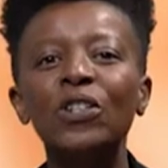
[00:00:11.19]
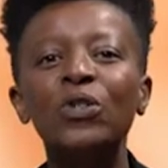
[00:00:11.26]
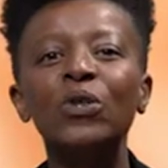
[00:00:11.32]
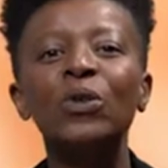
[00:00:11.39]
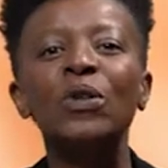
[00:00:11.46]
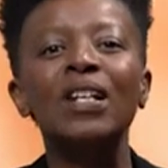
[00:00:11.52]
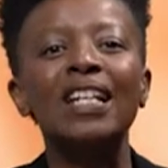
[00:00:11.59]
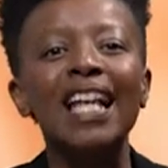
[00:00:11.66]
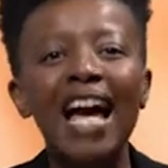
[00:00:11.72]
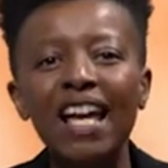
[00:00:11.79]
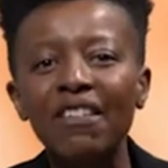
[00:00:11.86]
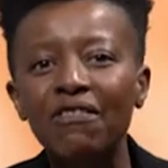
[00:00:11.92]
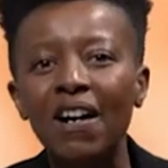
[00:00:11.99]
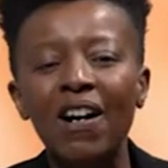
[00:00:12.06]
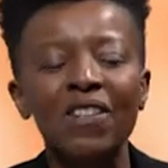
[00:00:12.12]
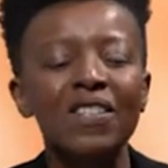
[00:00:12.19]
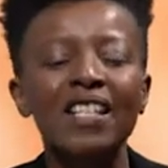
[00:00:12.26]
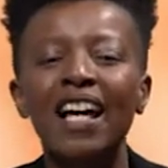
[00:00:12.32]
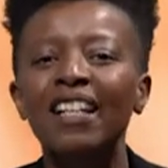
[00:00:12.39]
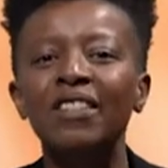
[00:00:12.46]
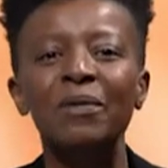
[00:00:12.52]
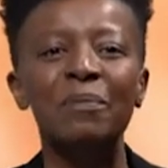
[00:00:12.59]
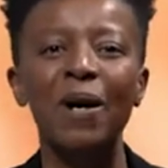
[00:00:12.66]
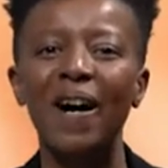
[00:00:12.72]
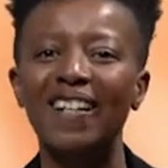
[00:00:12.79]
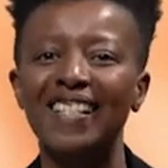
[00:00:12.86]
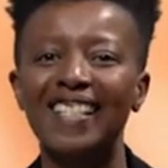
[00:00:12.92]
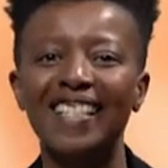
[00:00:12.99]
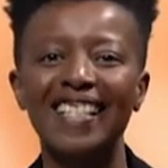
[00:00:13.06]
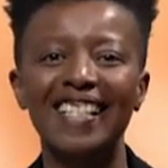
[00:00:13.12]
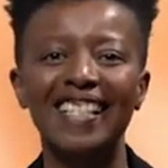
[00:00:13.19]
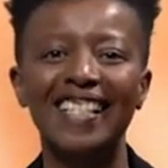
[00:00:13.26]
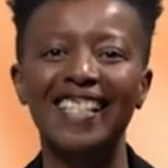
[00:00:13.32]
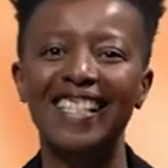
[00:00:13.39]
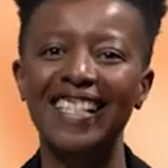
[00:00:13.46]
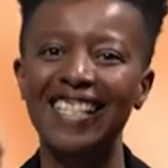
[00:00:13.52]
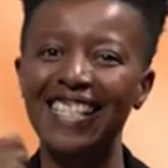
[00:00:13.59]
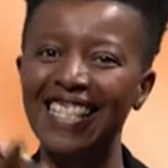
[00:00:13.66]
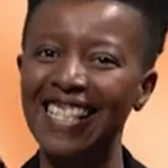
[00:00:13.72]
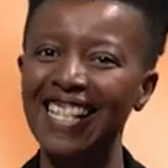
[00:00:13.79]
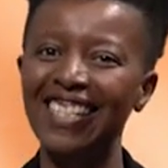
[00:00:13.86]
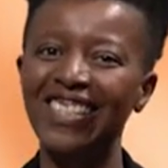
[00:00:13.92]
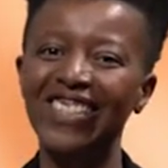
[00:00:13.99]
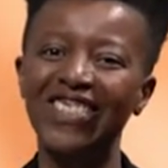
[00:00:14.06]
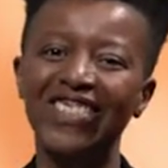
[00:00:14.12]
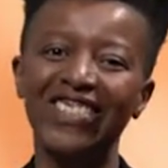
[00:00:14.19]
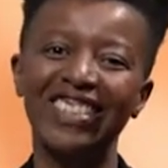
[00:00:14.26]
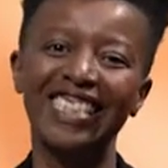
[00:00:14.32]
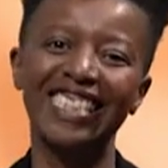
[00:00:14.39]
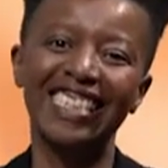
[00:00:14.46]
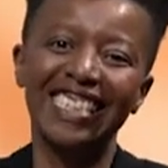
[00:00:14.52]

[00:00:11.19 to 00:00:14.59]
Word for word: to life outside the box. Stay tuned.